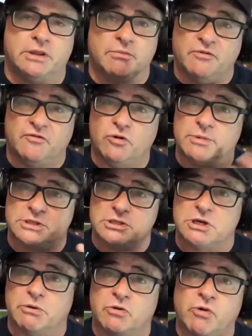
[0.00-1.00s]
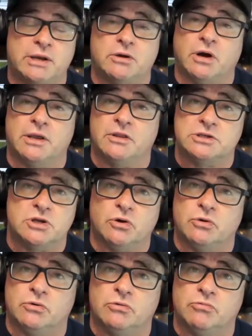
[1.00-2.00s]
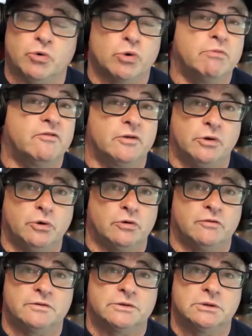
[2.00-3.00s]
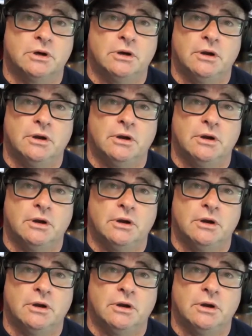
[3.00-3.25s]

the performance is so ingrained, there's no room for nerves.